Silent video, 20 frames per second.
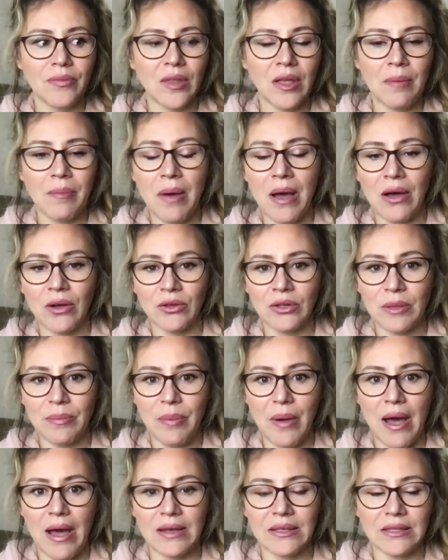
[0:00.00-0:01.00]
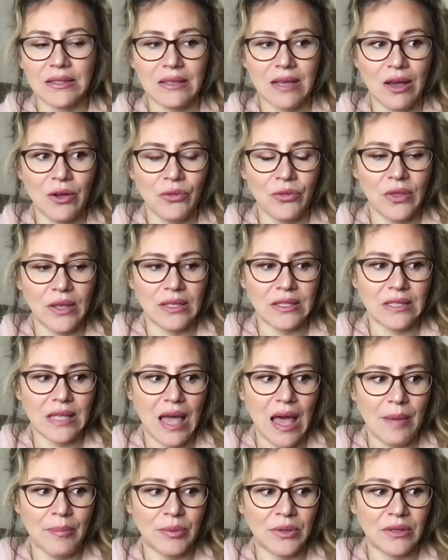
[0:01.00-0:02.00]
about the past, how things
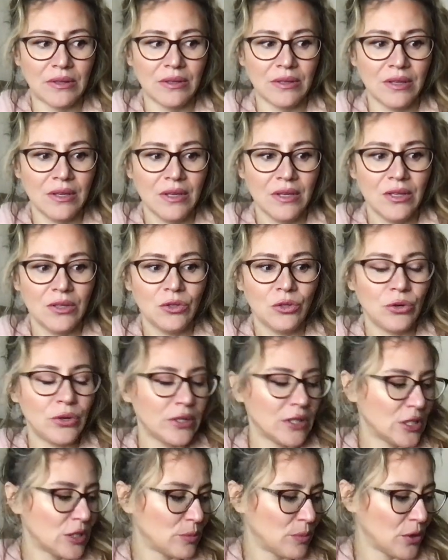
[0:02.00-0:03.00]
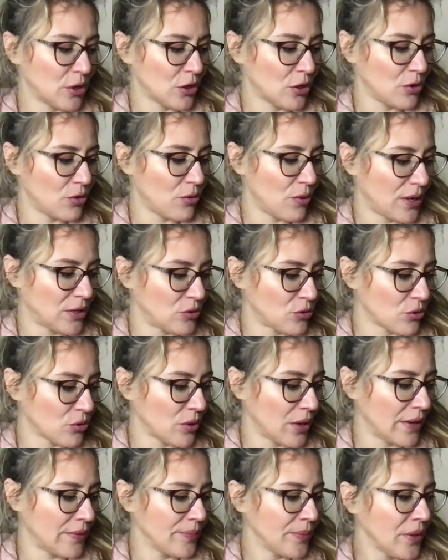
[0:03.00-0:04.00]
happen during this Mercury
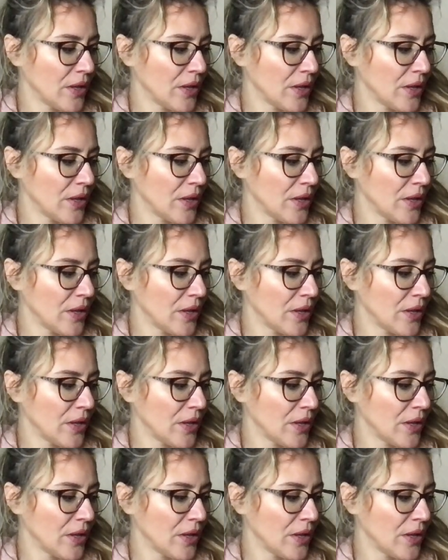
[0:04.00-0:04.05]
retrograde.